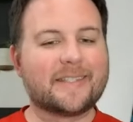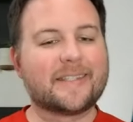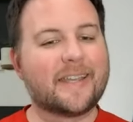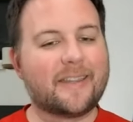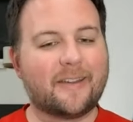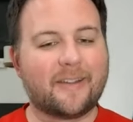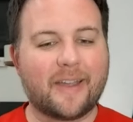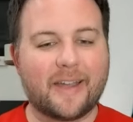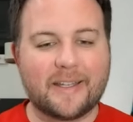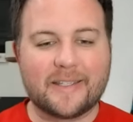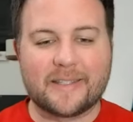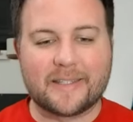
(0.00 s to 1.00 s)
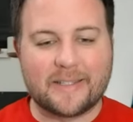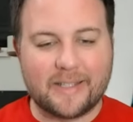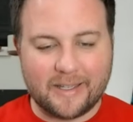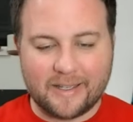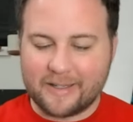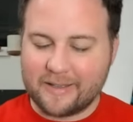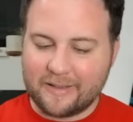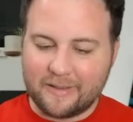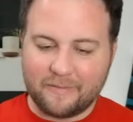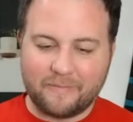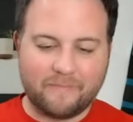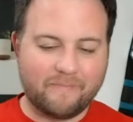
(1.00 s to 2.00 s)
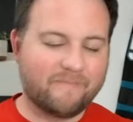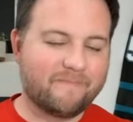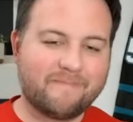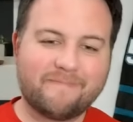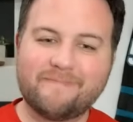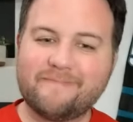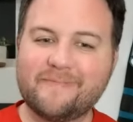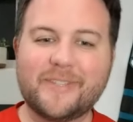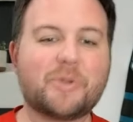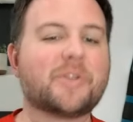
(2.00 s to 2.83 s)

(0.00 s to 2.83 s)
getting there, guys. Like, you